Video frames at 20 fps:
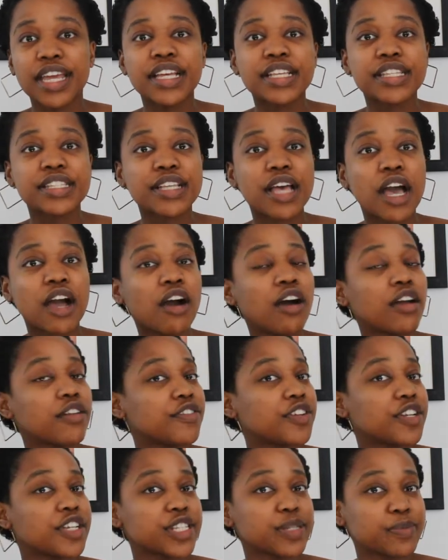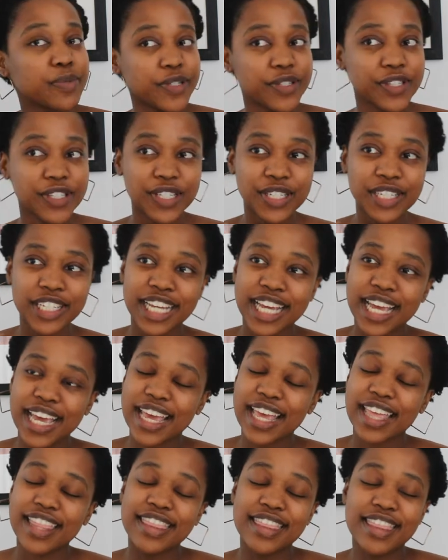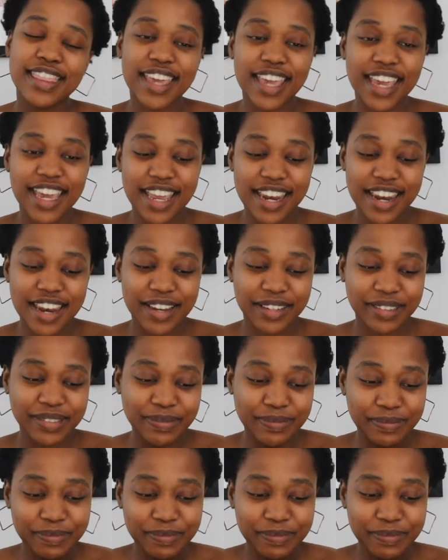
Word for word: is a confidence boost then